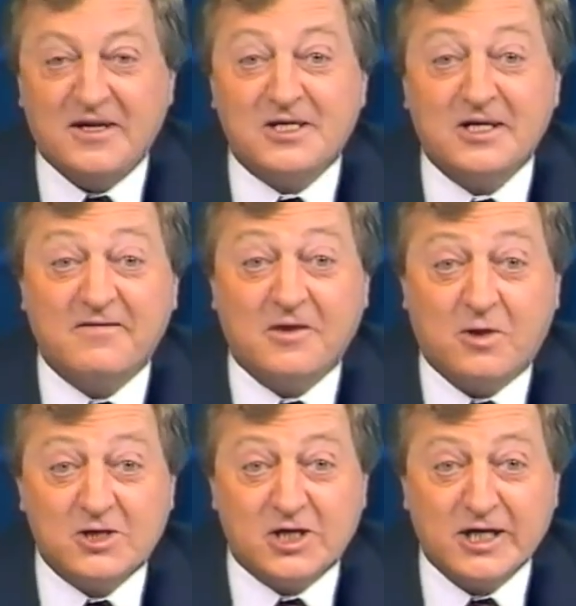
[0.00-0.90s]
Vincent, if
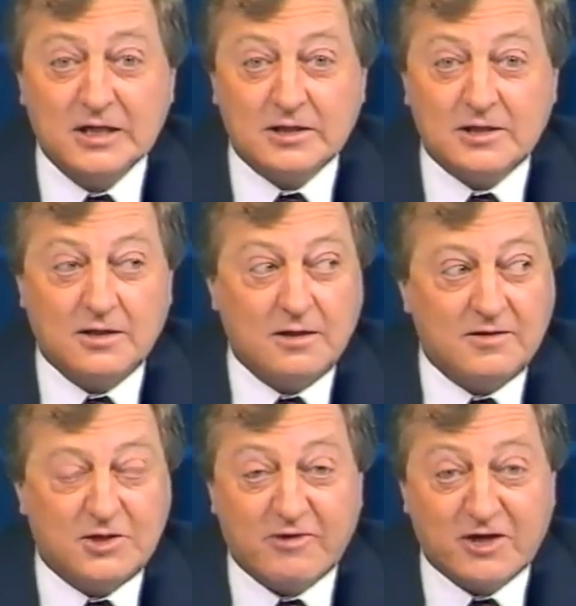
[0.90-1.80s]
you're watching,
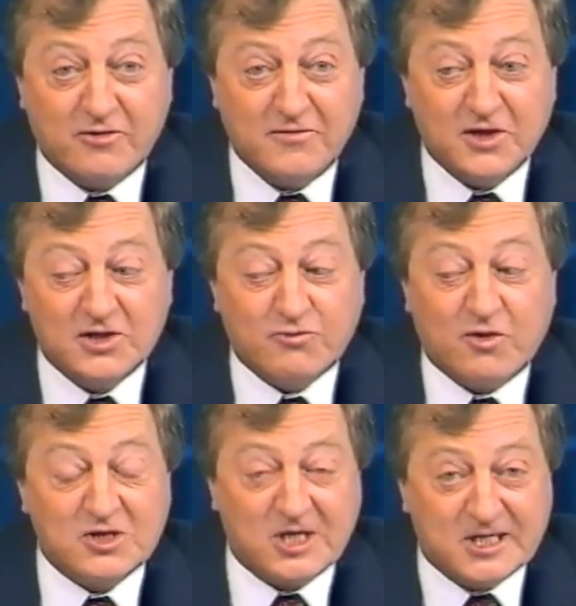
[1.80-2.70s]
Director of News
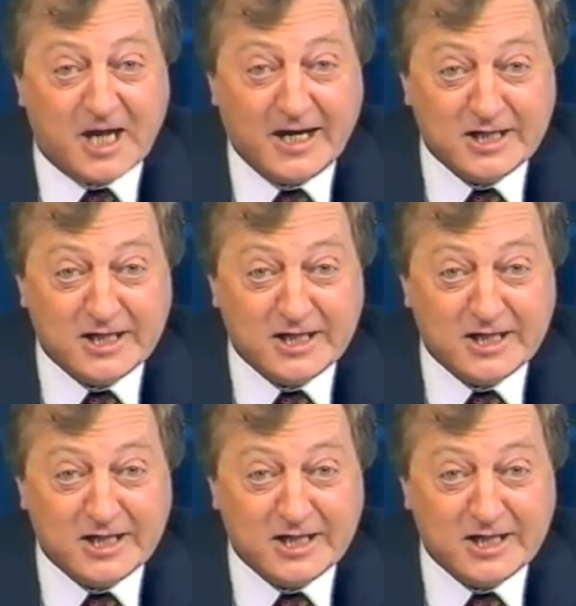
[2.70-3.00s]
Ross is